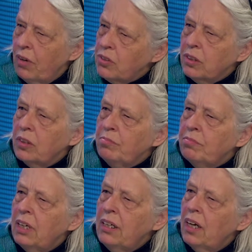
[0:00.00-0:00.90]

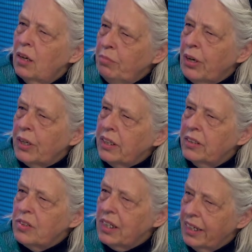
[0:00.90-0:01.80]
Muslim
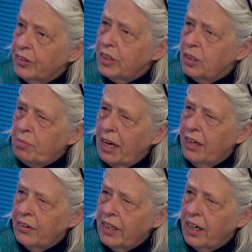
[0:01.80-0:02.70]
Americans here in the
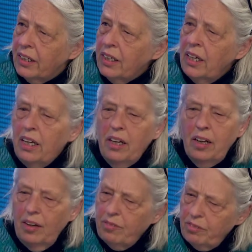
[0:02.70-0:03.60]
Bay Area
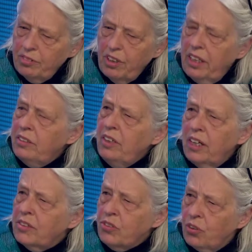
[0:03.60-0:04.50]
in
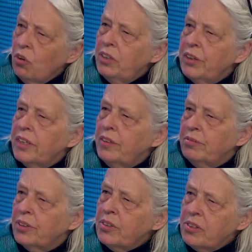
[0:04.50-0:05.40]
extraordinary
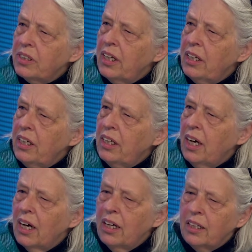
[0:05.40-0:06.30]

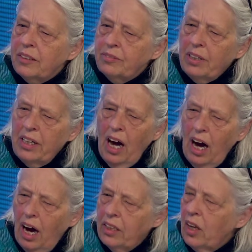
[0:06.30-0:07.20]
diversity of uh,
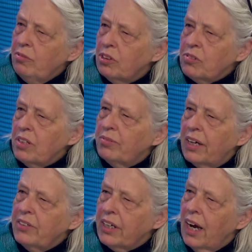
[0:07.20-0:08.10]
high levels of
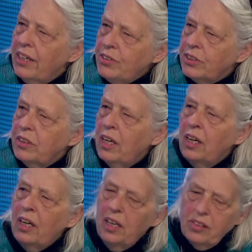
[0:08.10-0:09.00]
education,
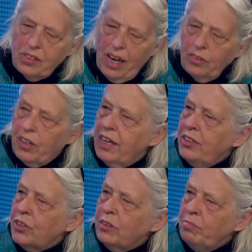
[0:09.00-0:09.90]
South
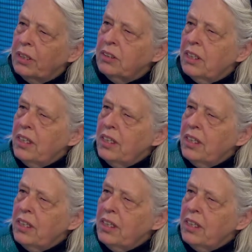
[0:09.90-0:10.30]
Asian, Middle